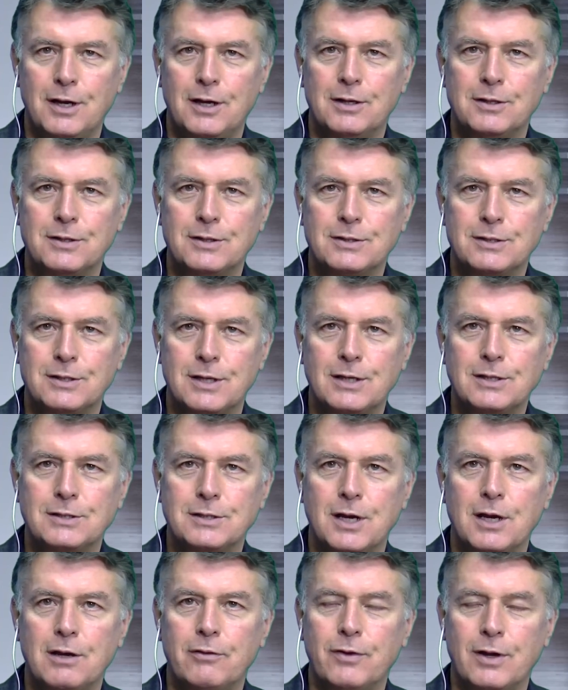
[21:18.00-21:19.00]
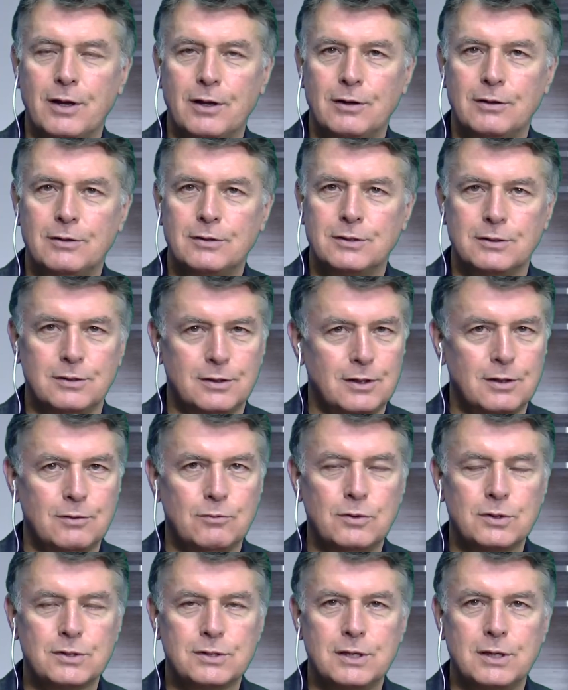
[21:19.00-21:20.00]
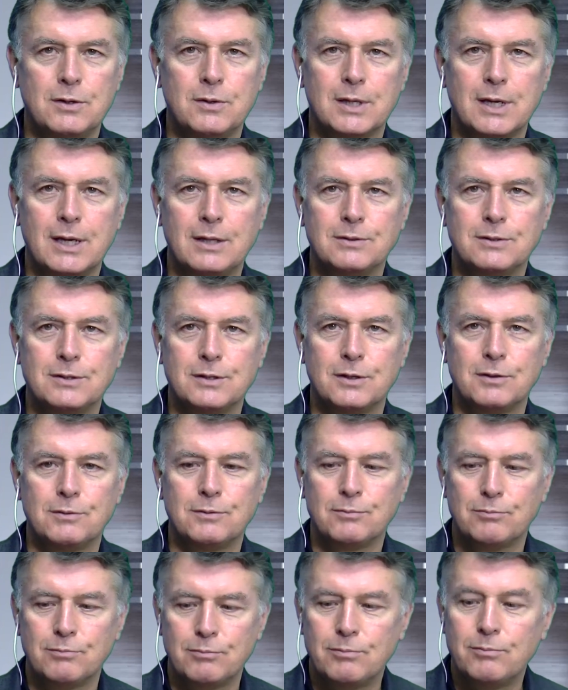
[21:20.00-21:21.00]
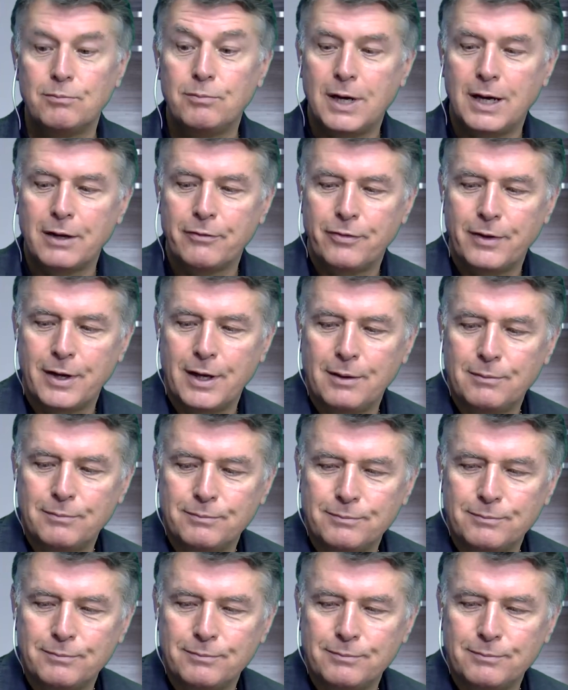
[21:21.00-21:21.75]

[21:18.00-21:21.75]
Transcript: stay safe. And we'll see you again soon. Bye for now.